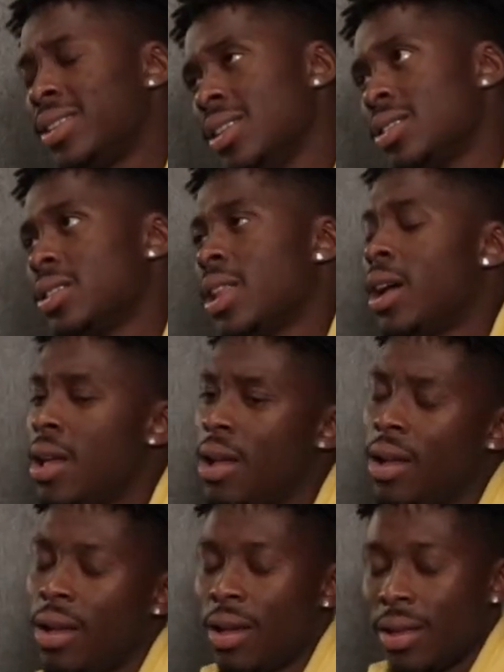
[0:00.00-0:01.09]
this, like,
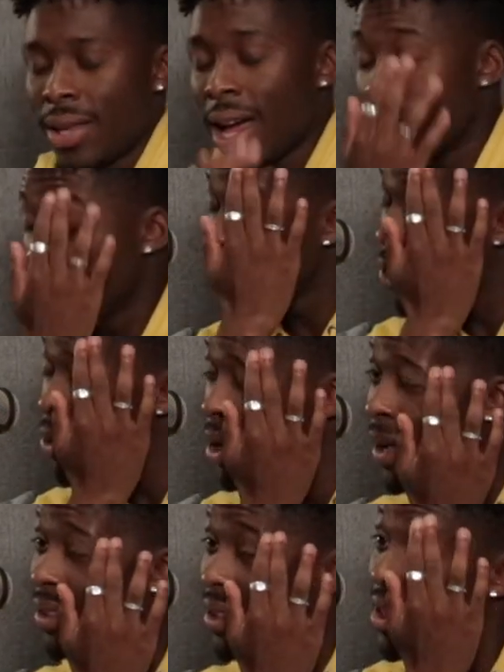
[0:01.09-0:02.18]
damn, no one told me
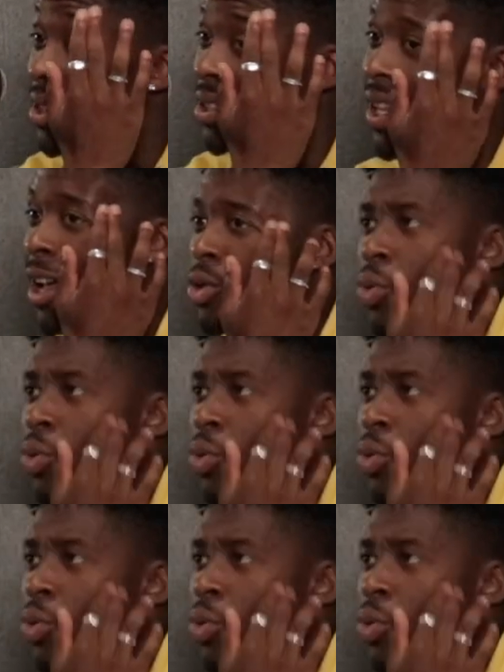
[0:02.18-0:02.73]
about this. Like, I was all